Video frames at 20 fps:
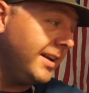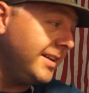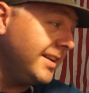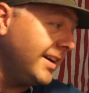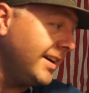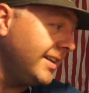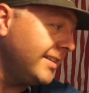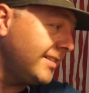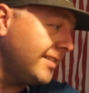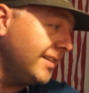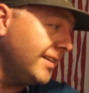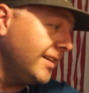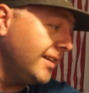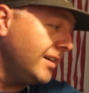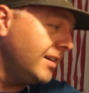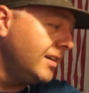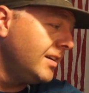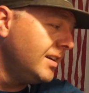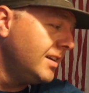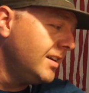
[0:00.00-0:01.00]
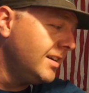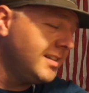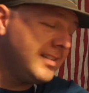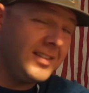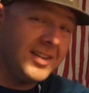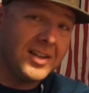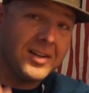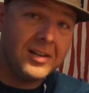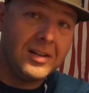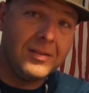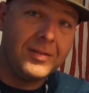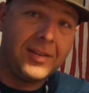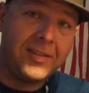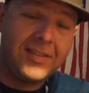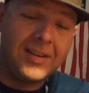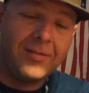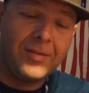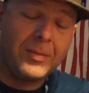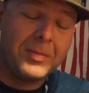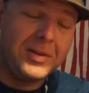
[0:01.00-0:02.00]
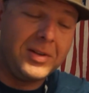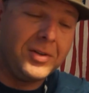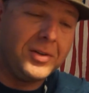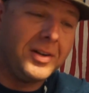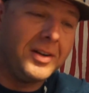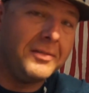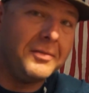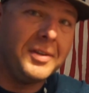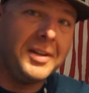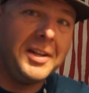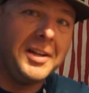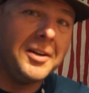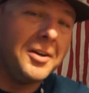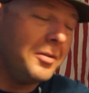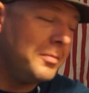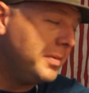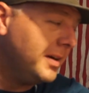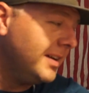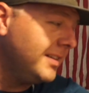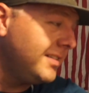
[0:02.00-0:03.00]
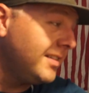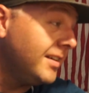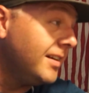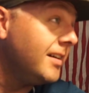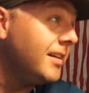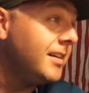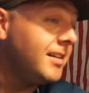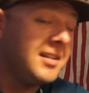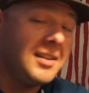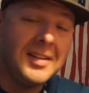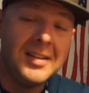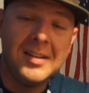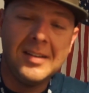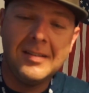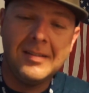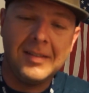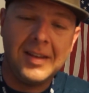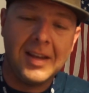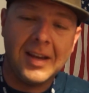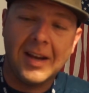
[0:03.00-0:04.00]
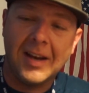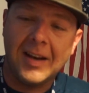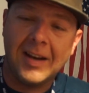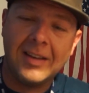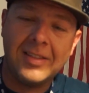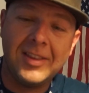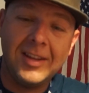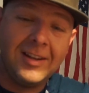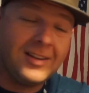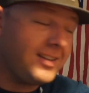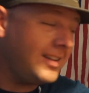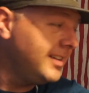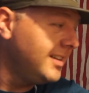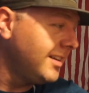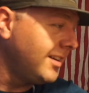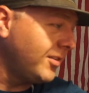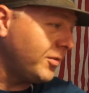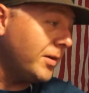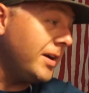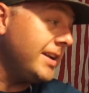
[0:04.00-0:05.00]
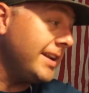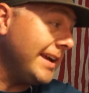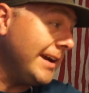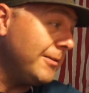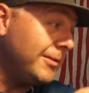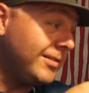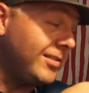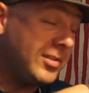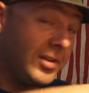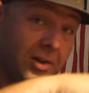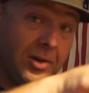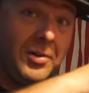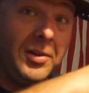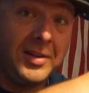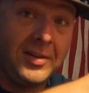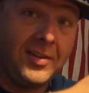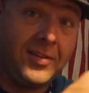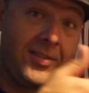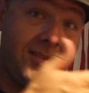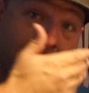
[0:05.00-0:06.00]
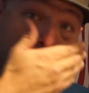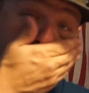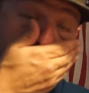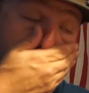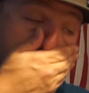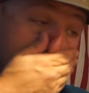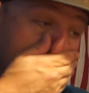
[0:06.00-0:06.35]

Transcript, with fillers: Not, uh, not all of it's stuff I've been doing on video, but, uh, yeah, I think, because right now it's literally just,